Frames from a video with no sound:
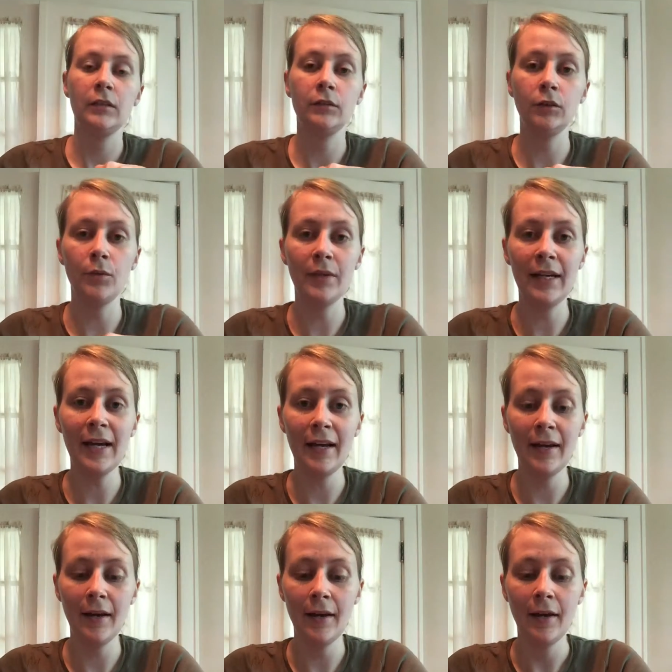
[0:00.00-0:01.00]
So
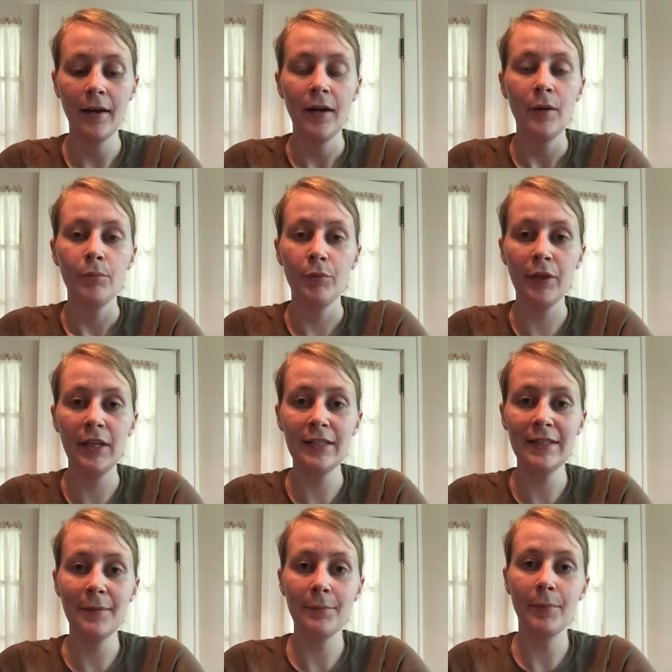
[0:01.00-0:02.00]
again, pretty
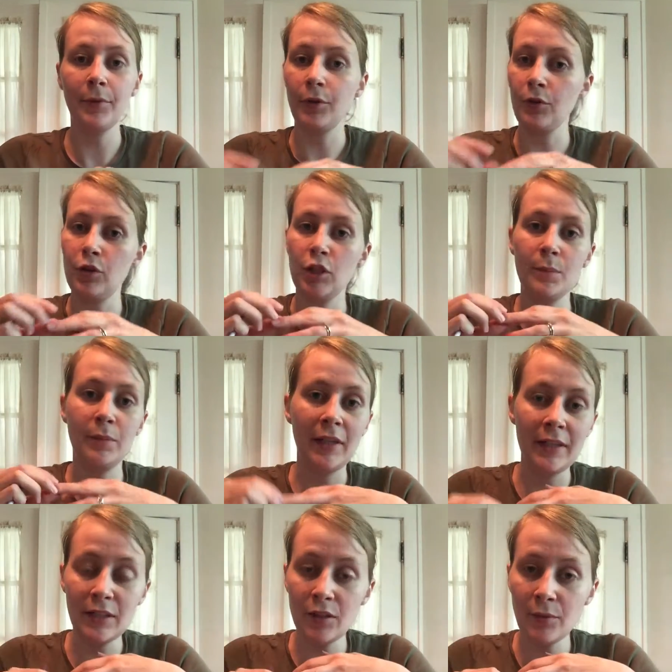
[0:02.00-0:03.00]
simple. You just
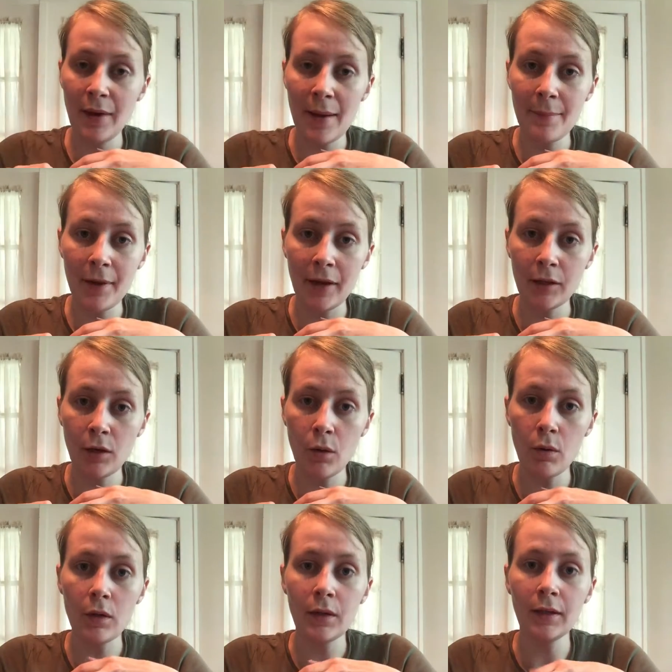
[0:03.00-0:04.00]
place the wrap on
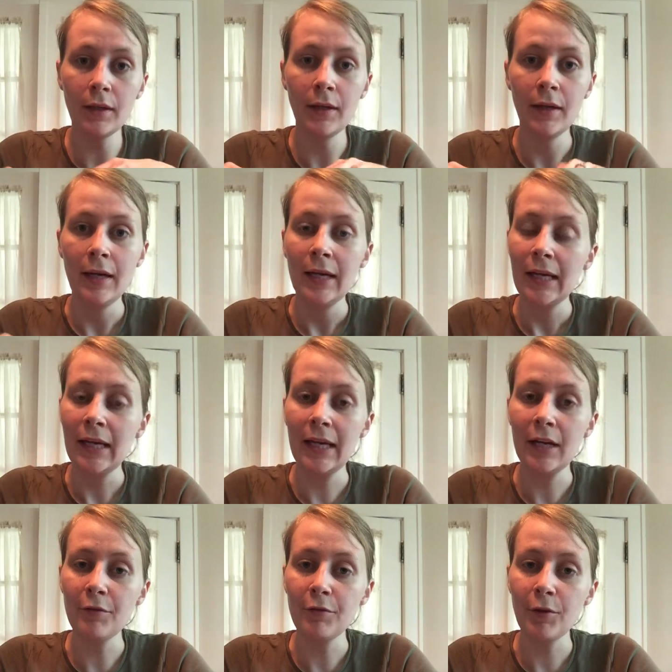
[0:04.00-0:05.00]
cold,
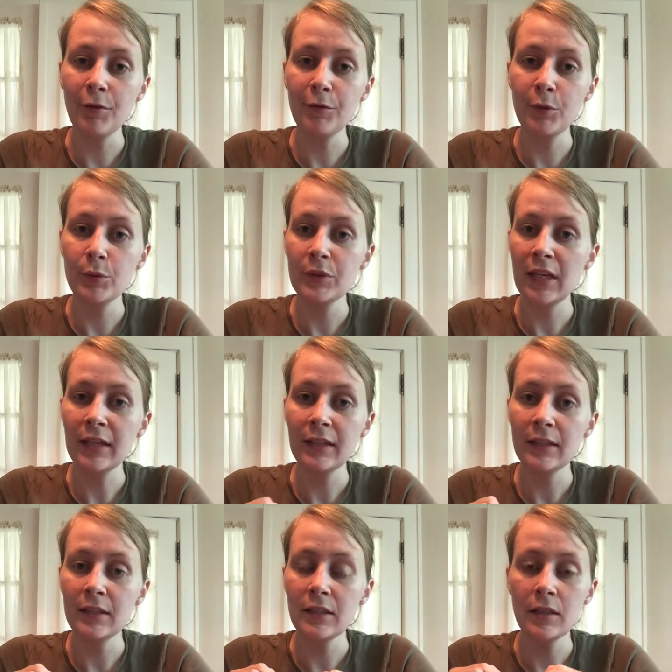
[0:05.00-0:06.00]
heat it for a few
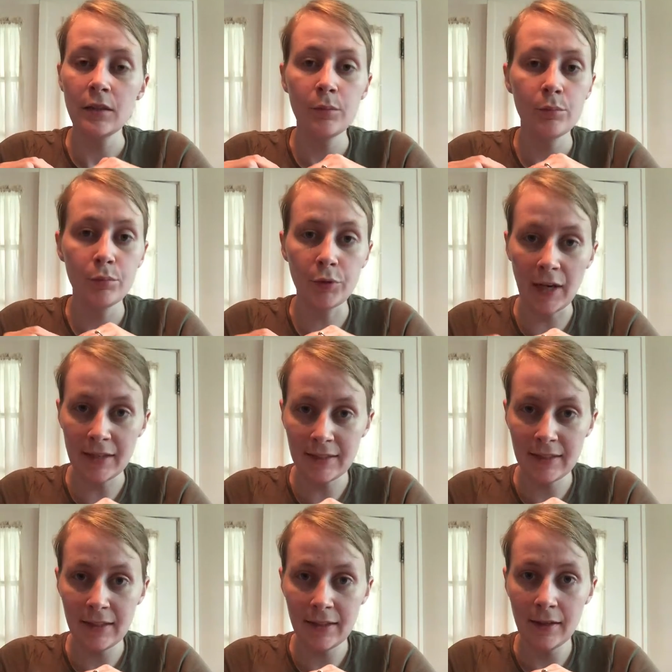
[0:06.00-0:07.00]
seconds,
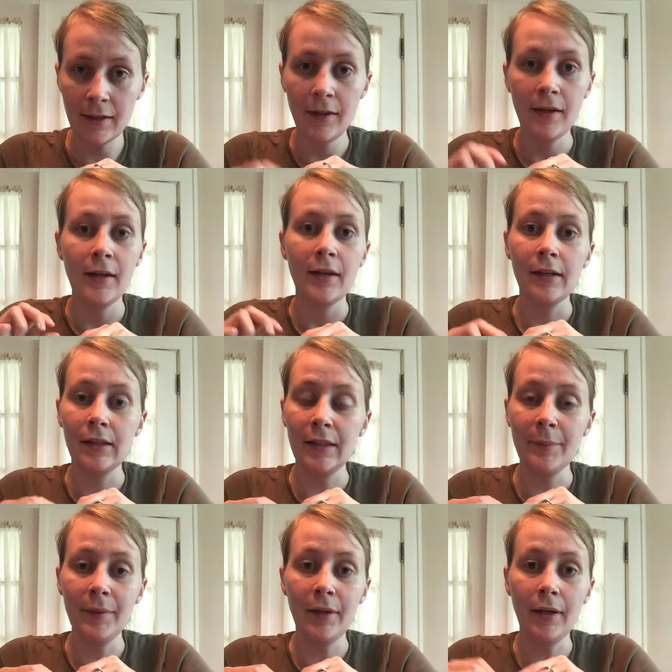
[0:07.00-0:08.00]
press it,
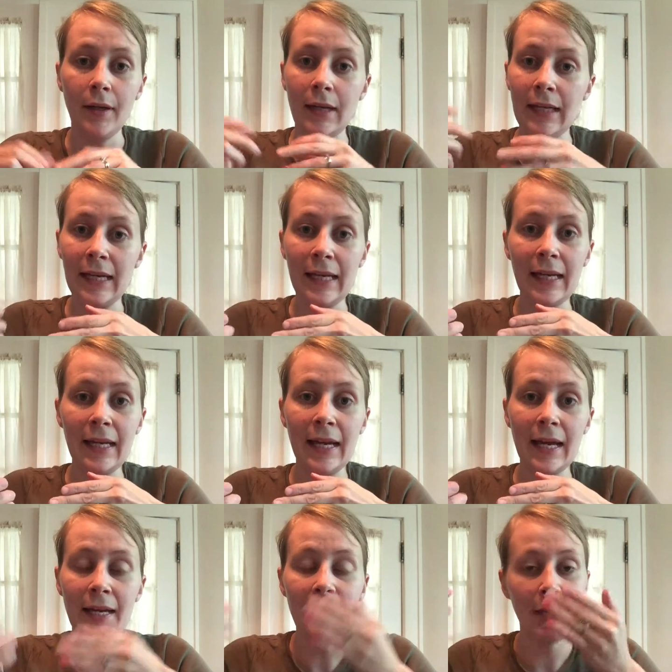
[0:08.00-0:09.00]
clip it, and heat it
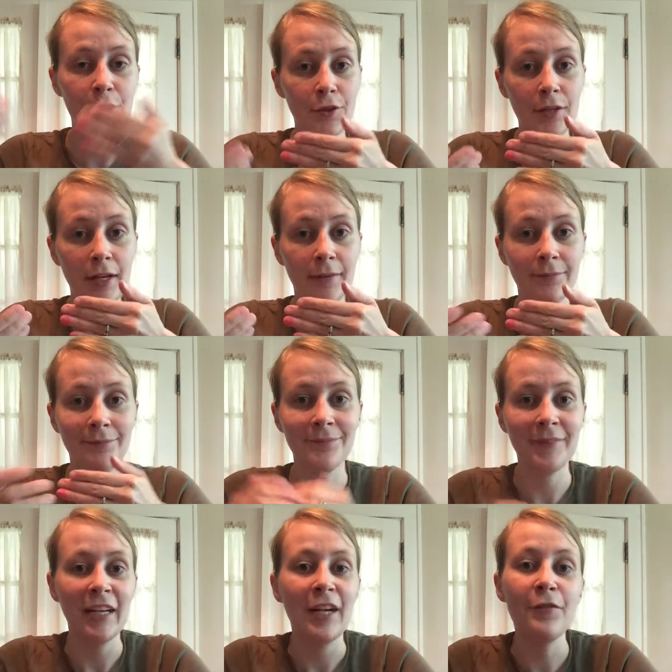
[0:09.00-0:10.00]
again, and you're done.
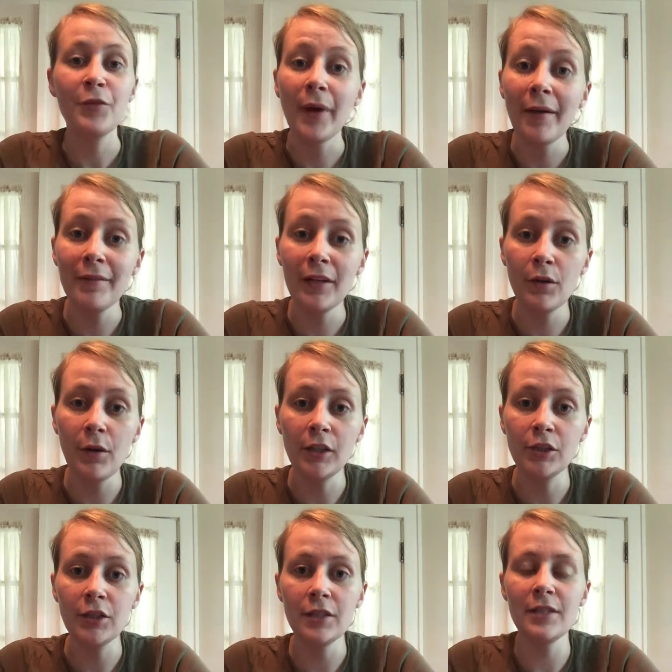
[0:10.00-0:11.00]
If you have any
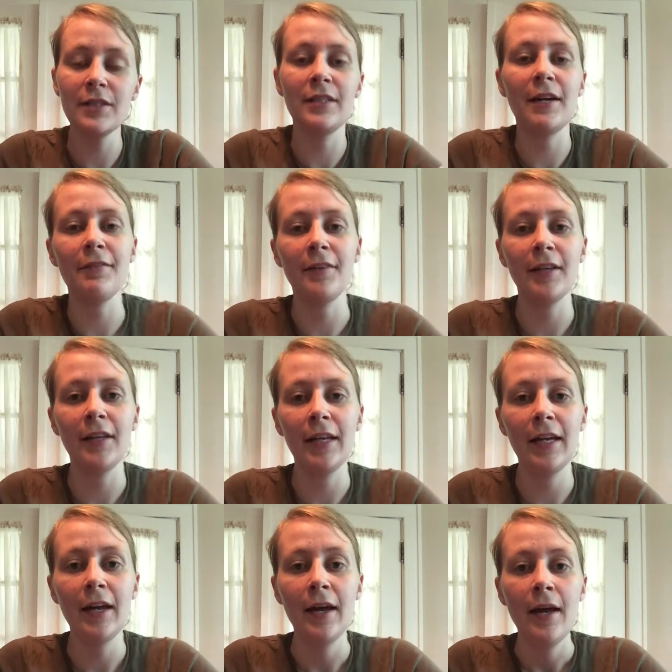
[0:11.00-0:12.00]
questions,
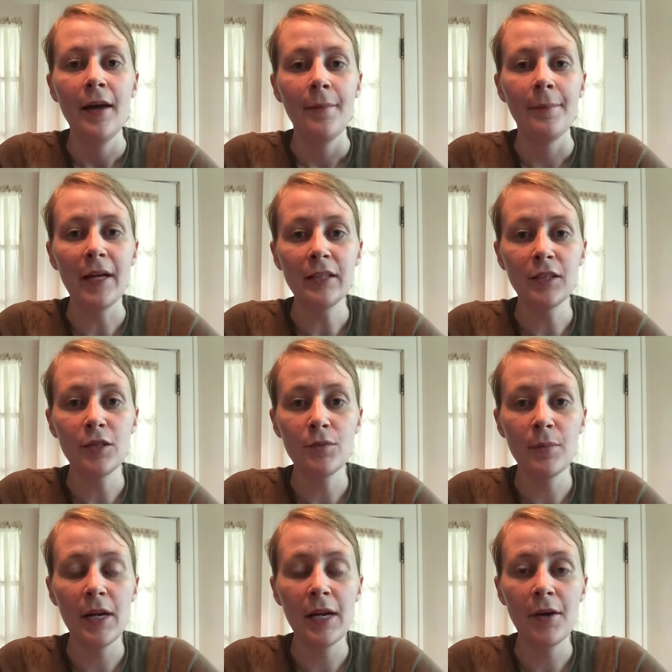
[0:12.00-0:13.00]
definitely message
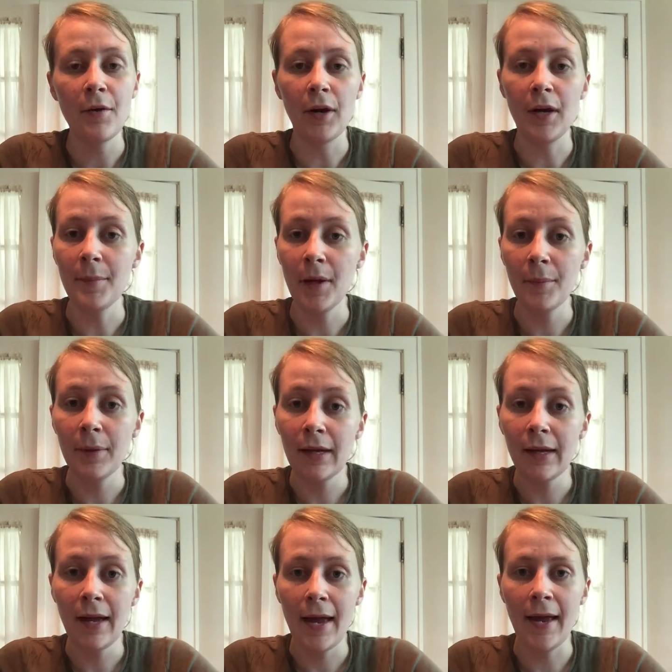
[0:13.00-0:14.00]
me or email
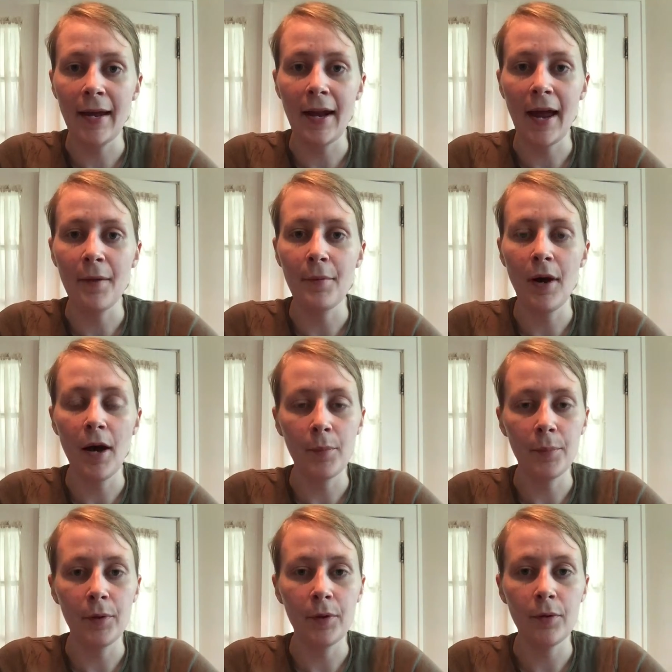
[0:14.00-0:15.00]
me and I will
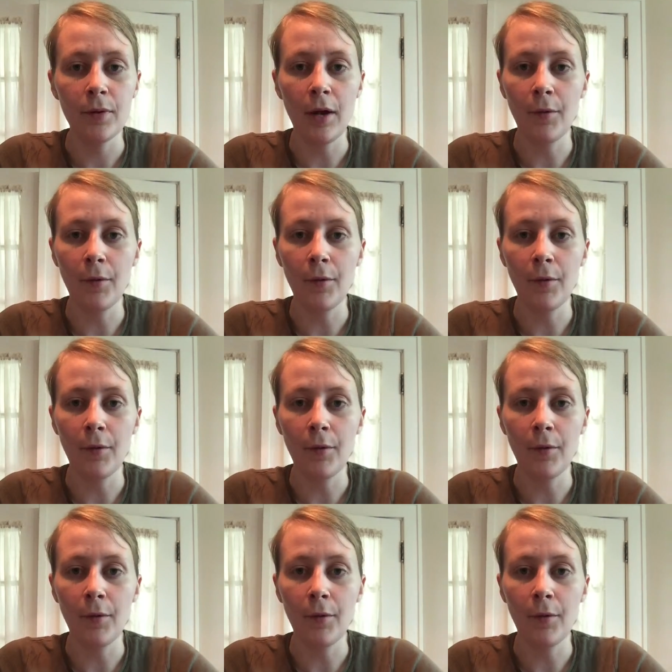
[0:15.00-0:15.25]
help you